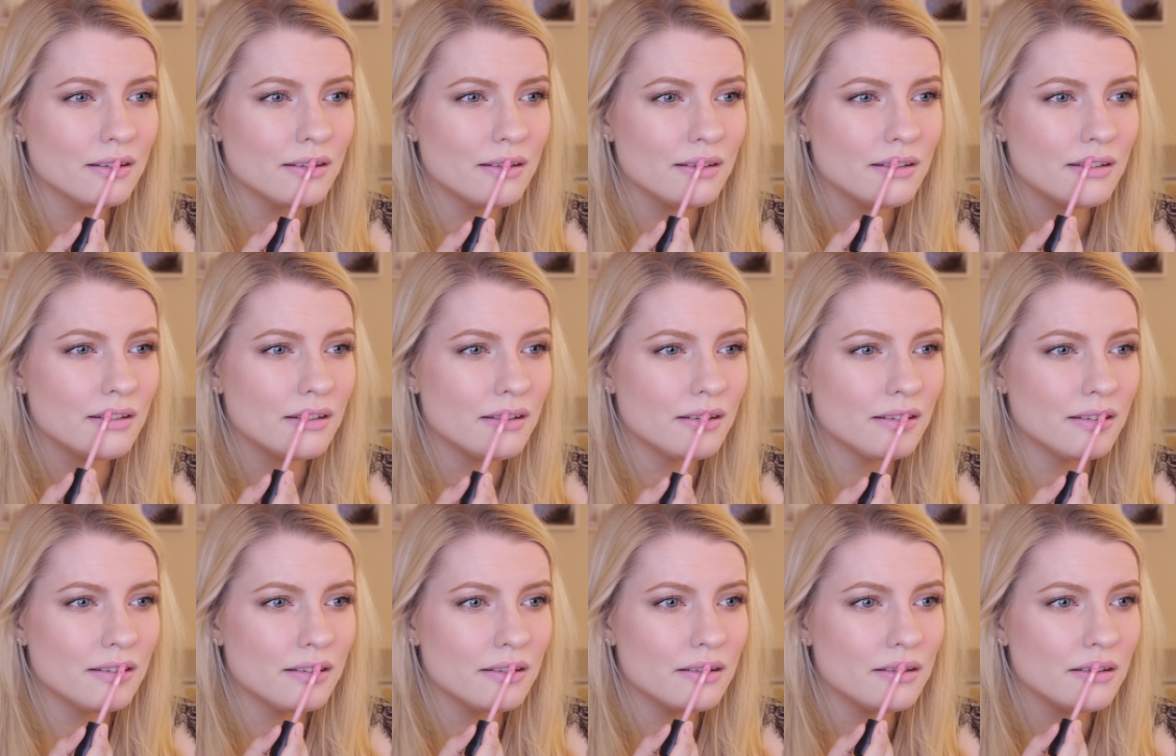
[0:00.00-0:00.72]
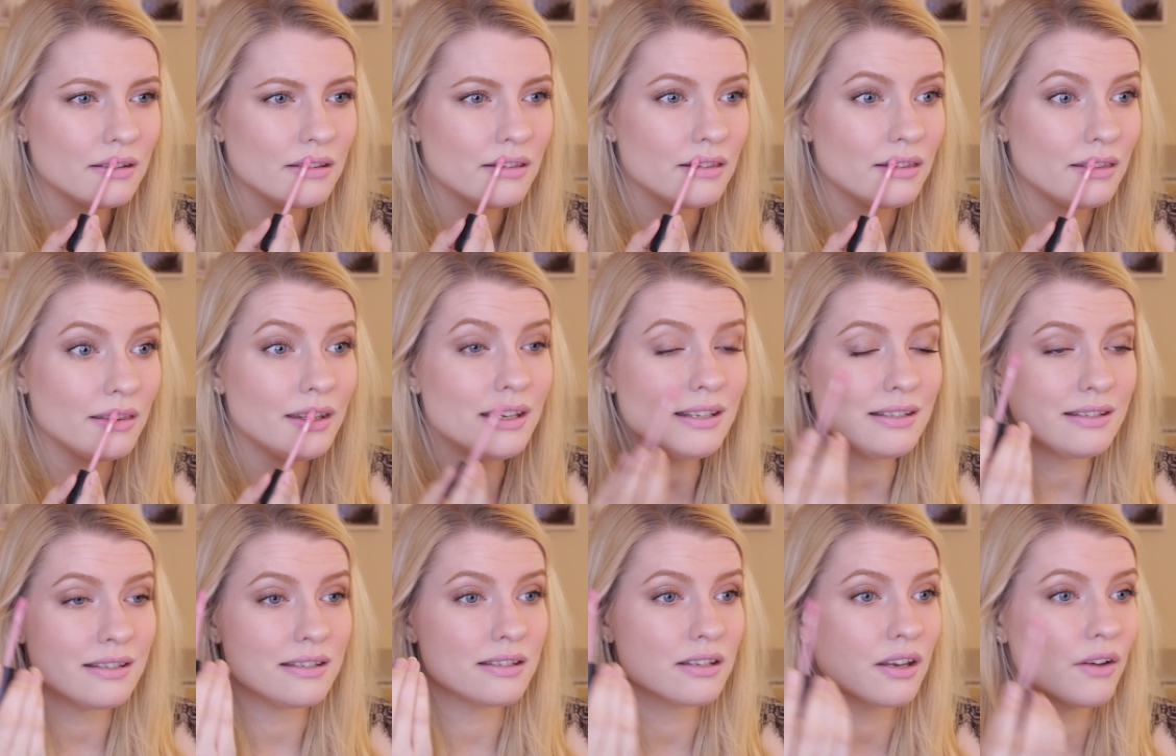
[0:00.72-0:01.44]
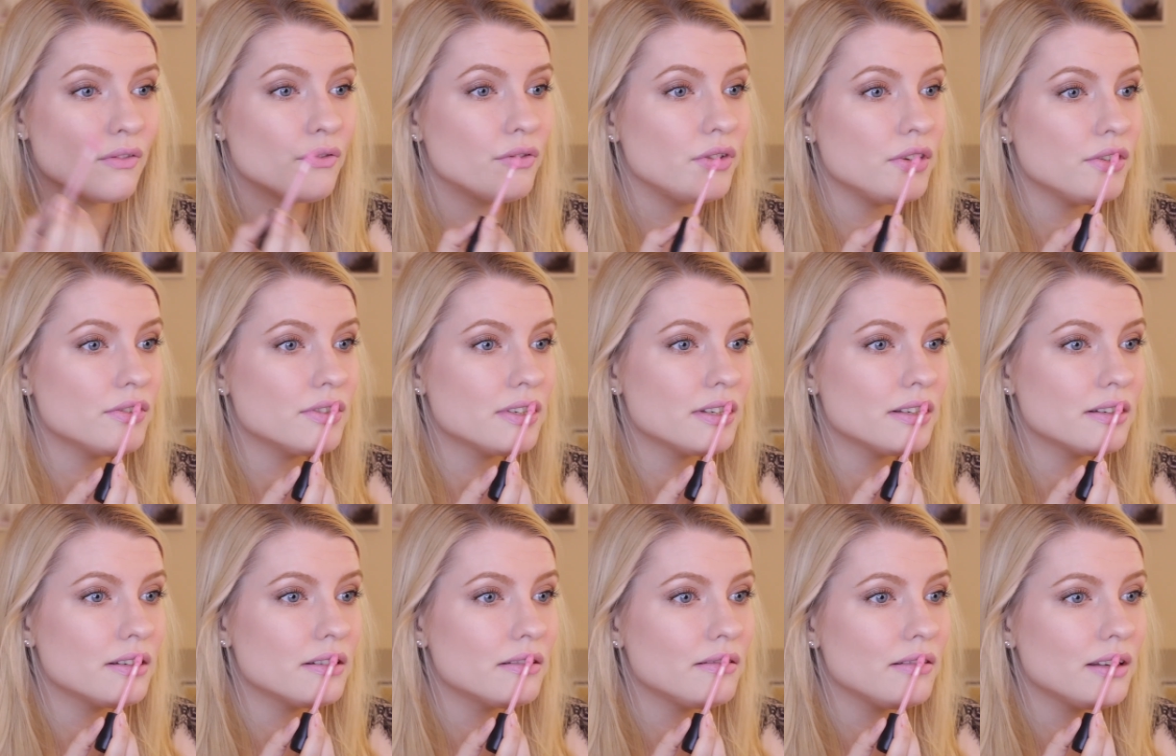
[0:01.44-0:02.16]
this is
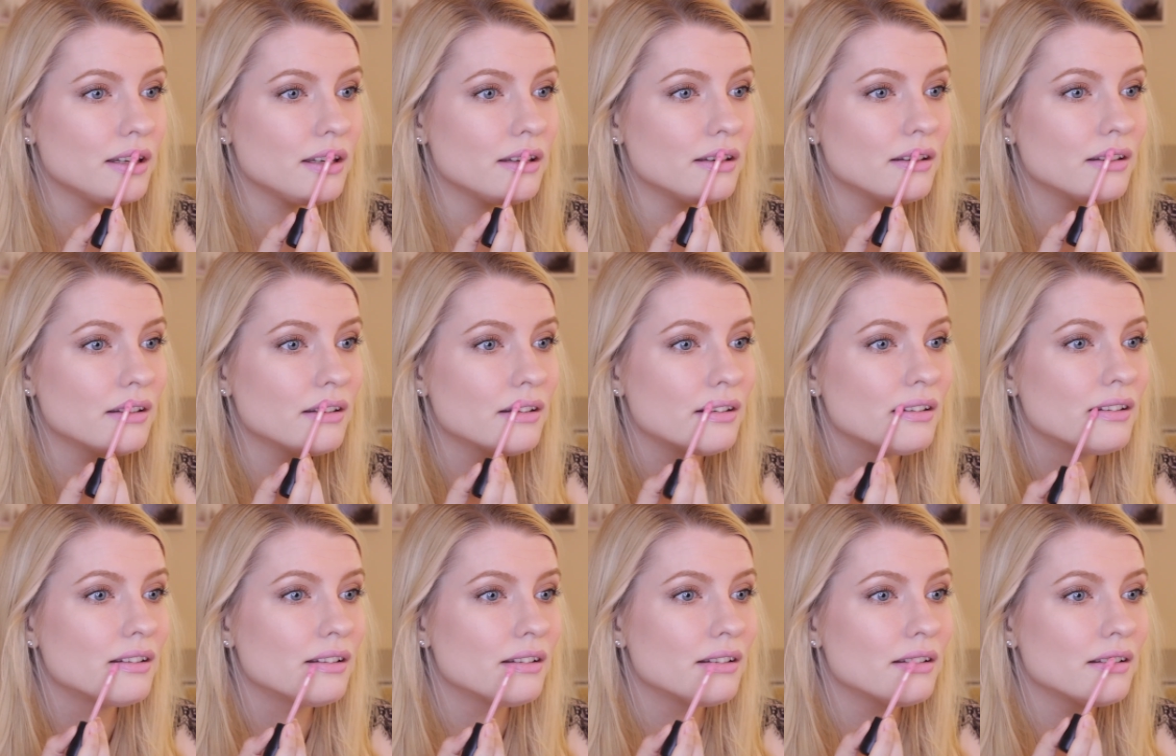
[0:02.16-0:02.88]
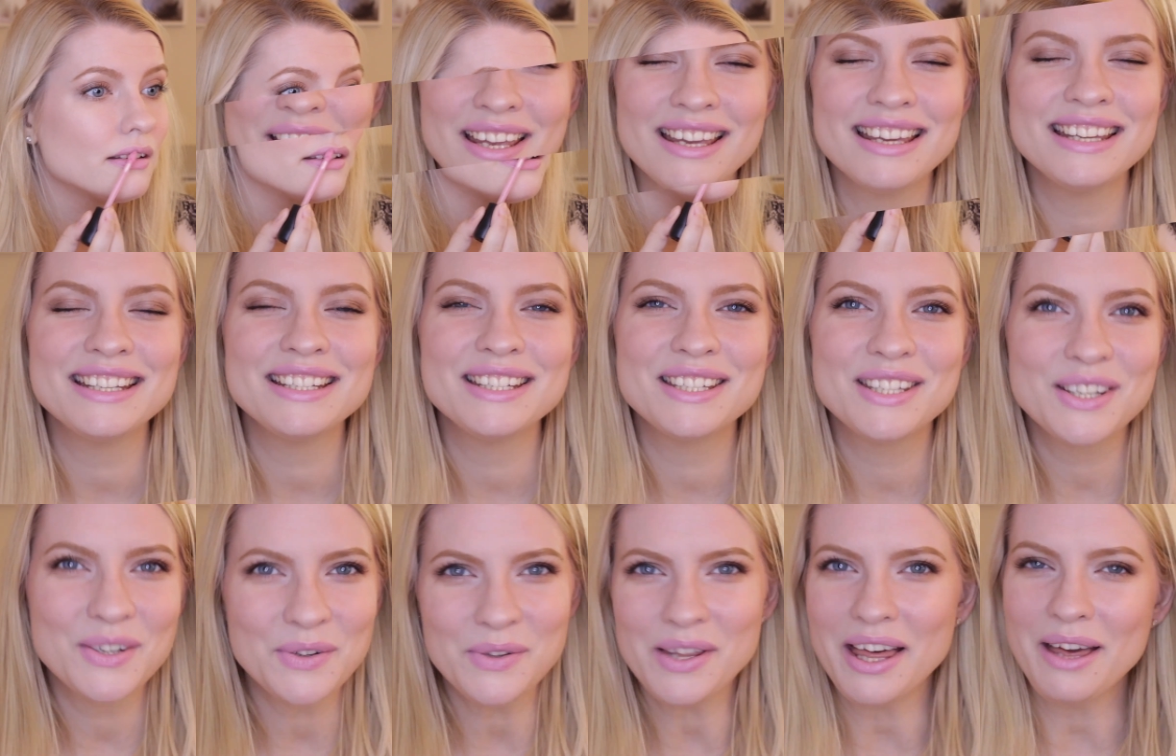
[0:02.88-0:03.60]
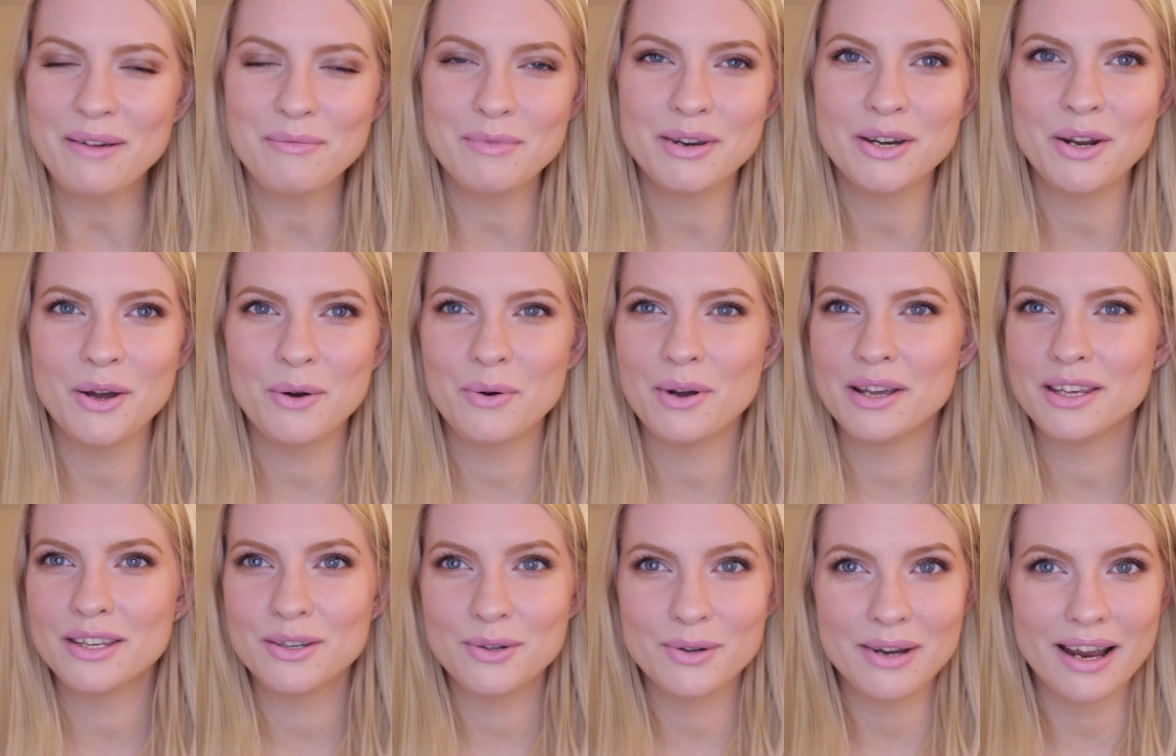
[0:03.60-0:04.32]
confusing to me. Do let me know
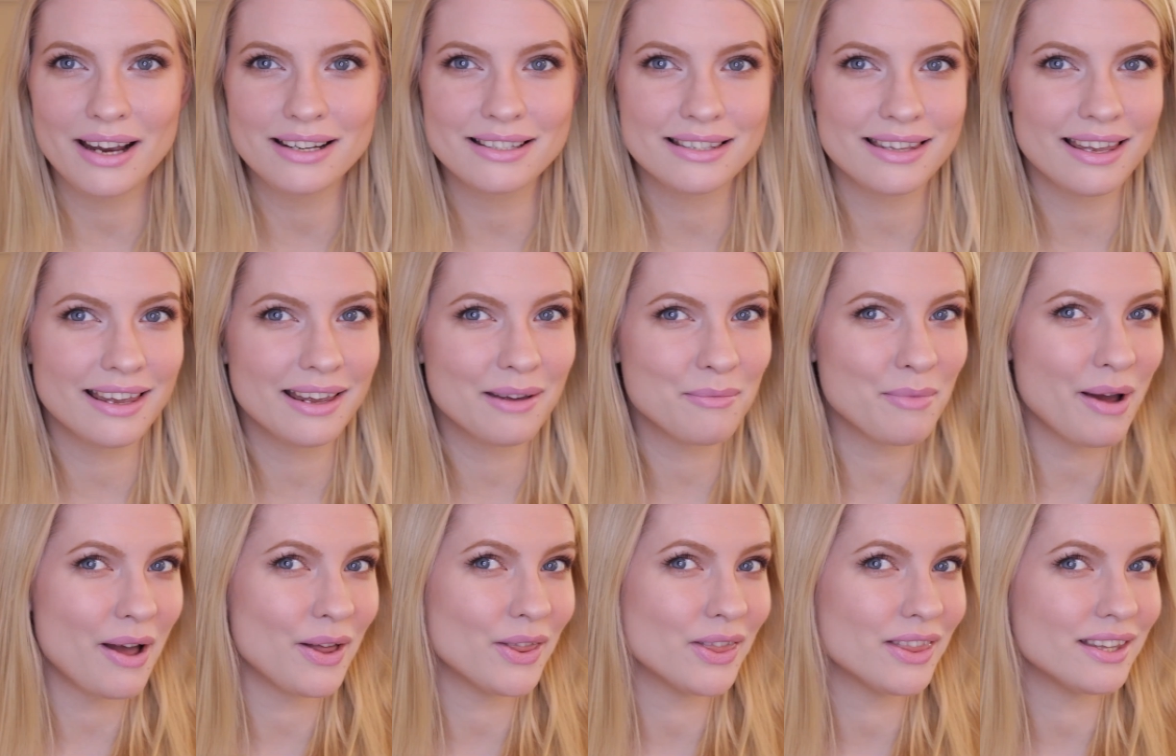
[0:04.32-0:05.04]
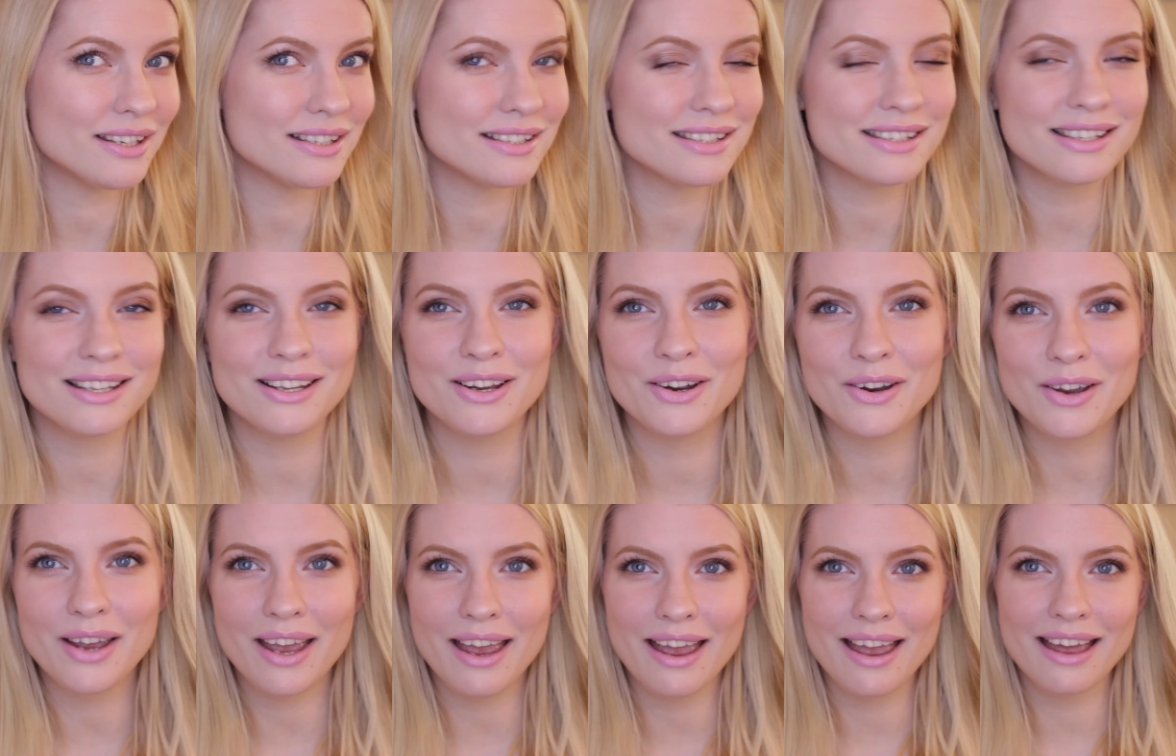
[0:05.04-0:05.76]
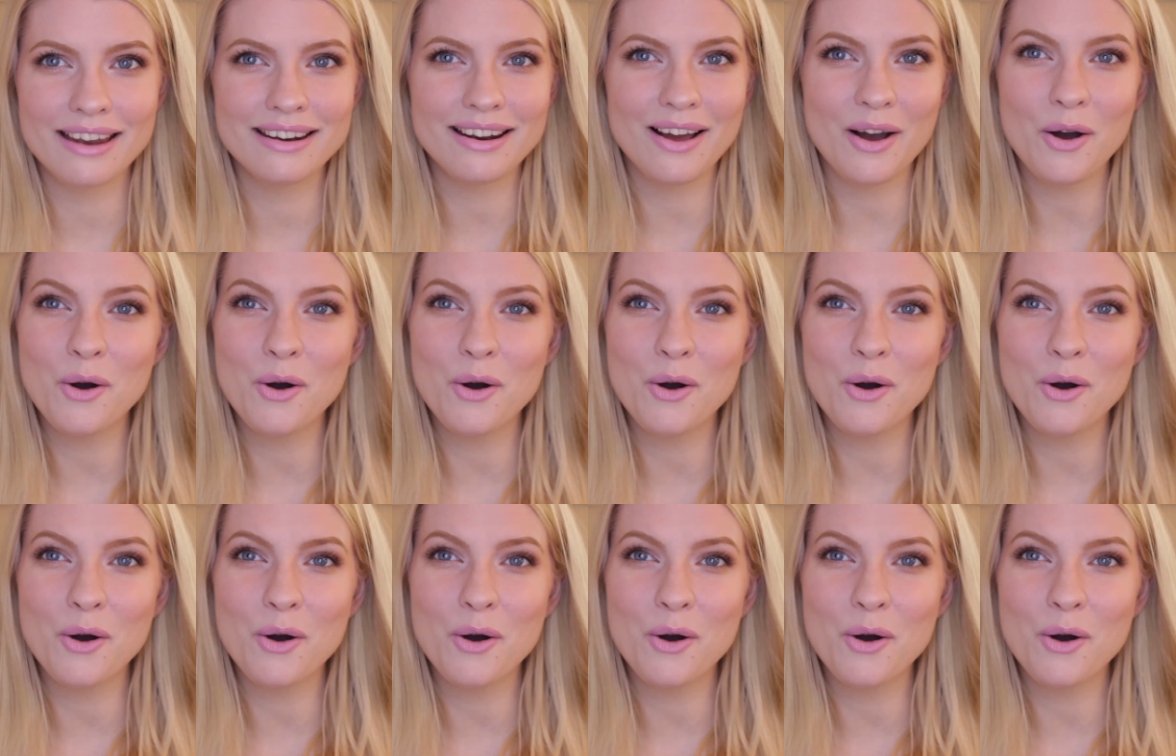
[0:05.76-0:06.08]
what you guys think about this look, and